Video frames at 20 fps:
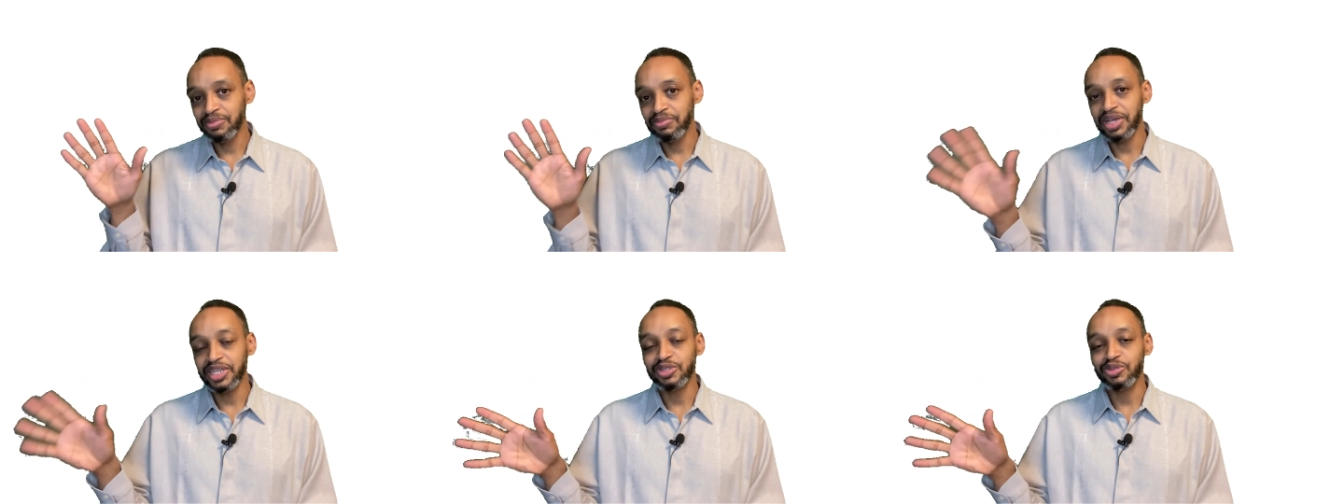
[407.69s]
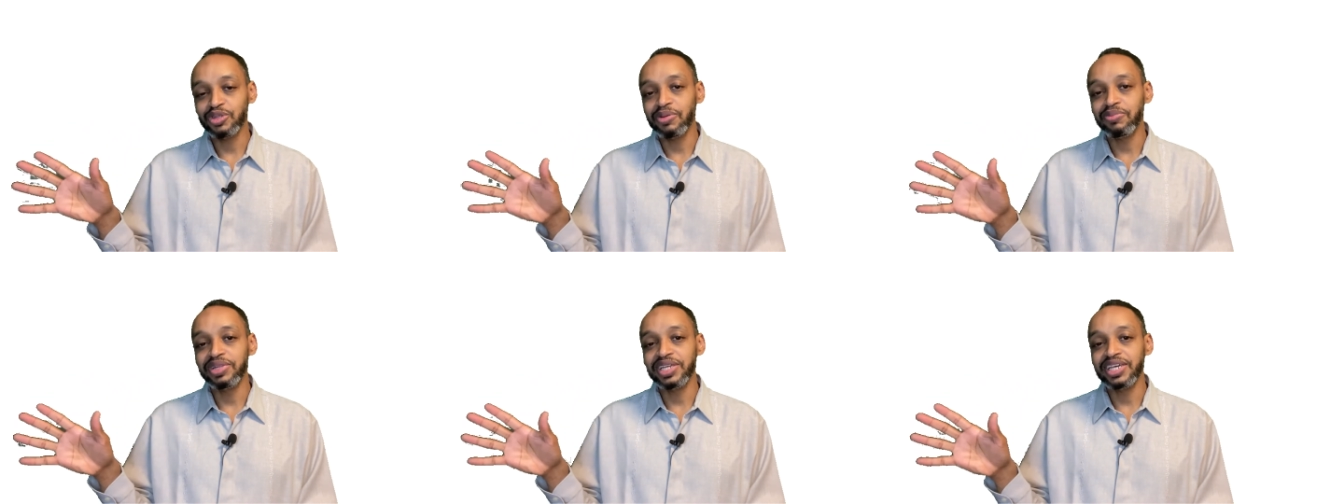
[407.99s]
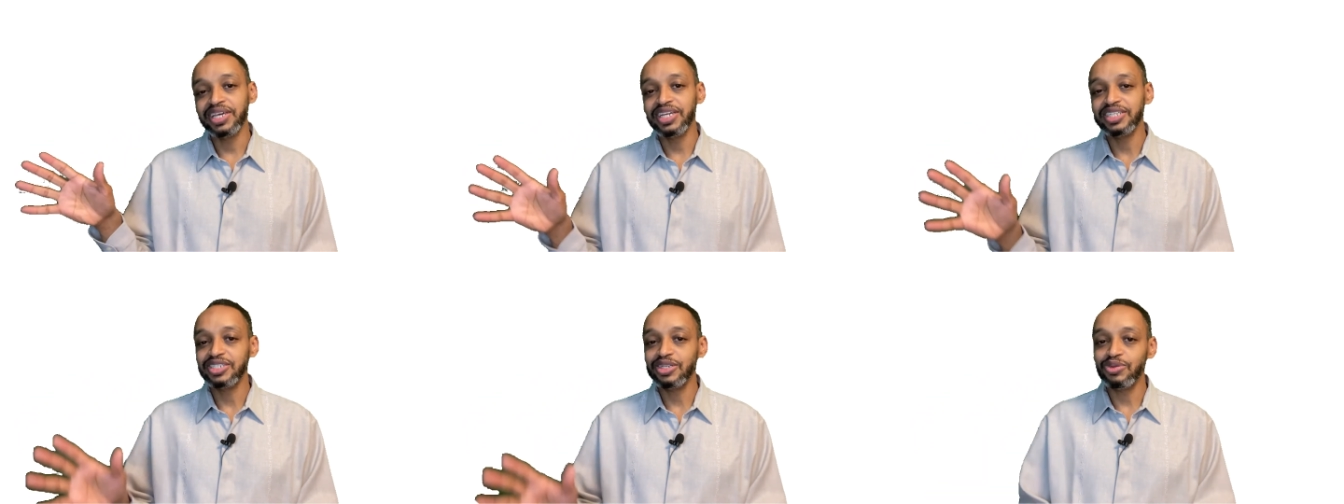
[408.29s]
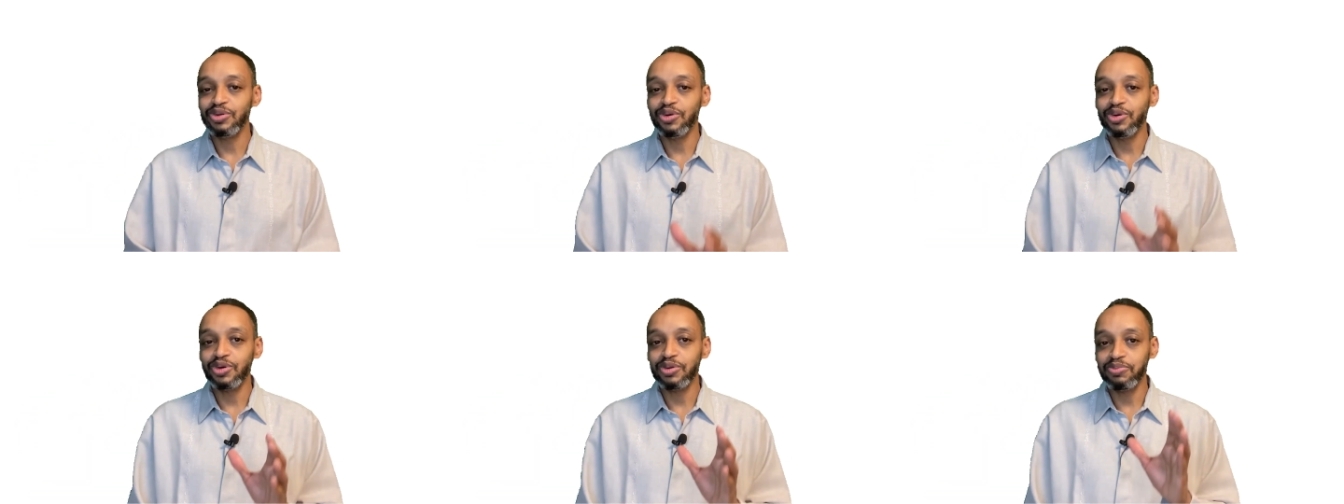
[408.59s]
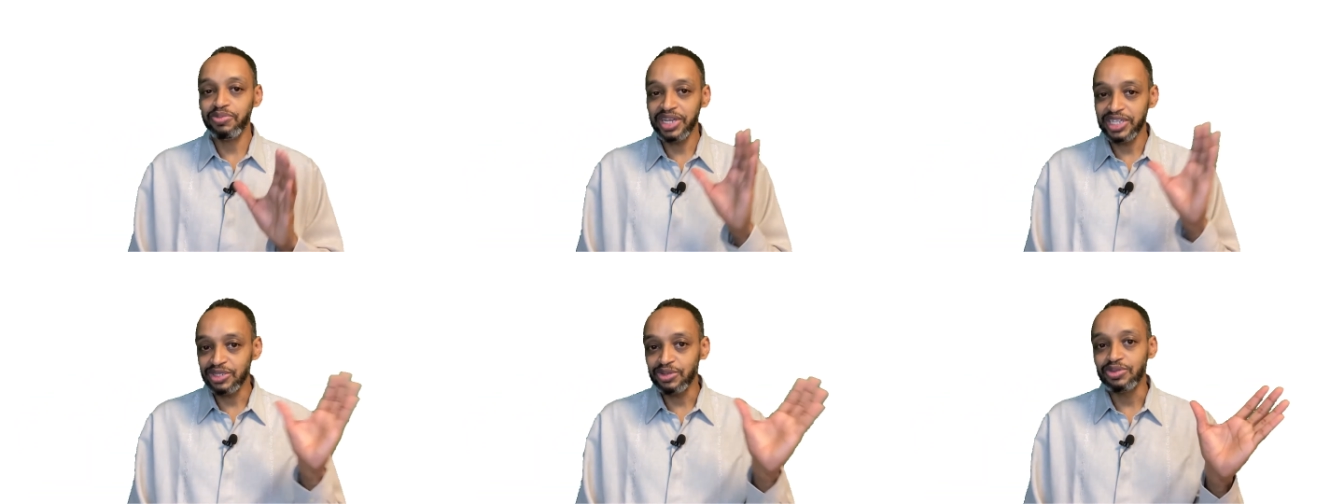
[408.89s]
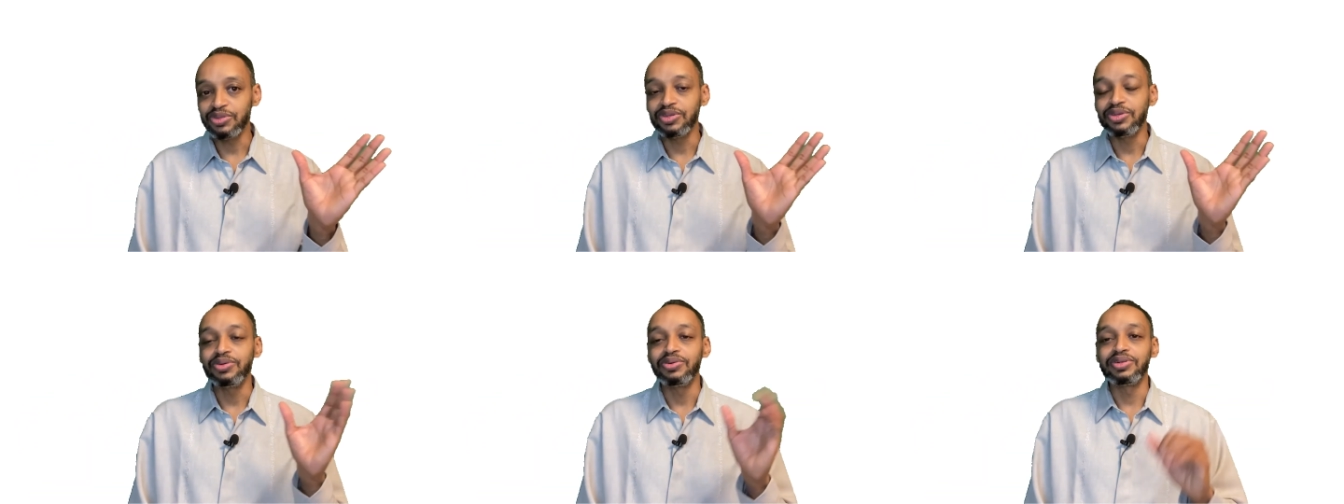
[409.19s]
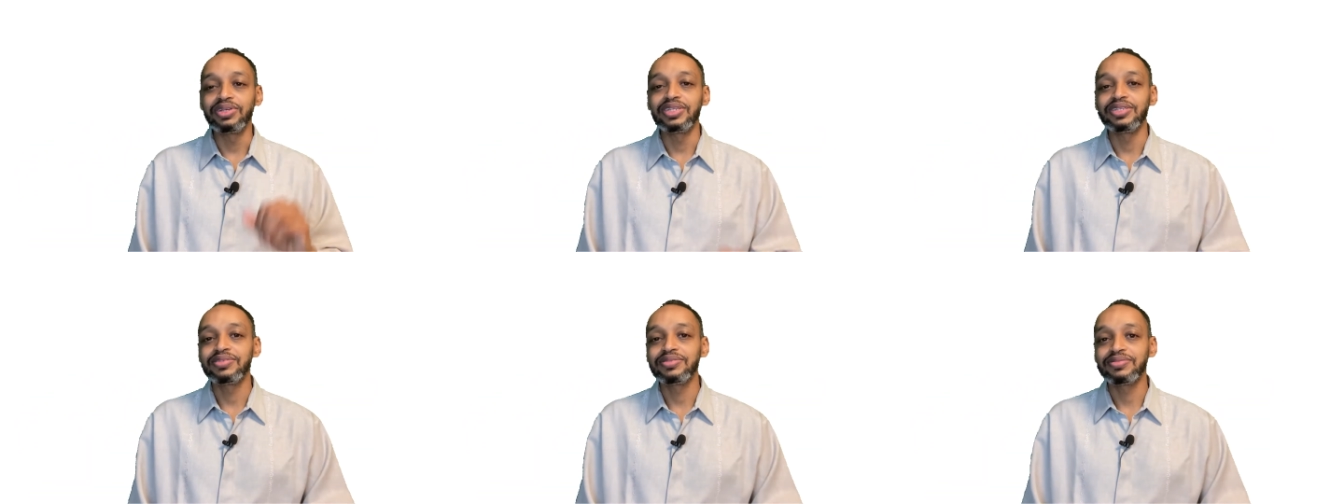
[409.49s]
based on application or based on
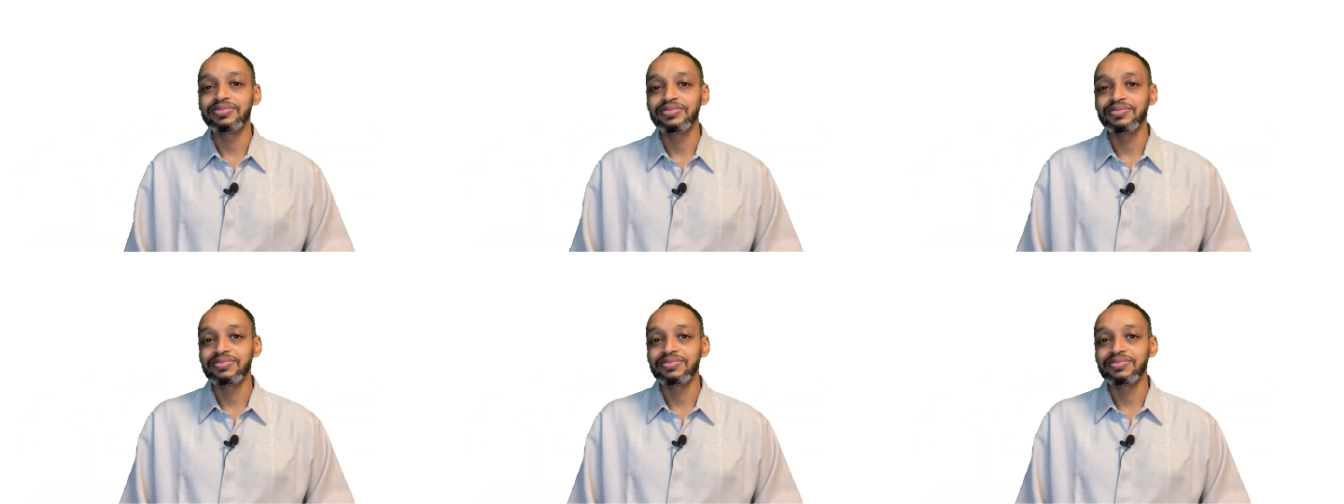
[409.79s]
theory.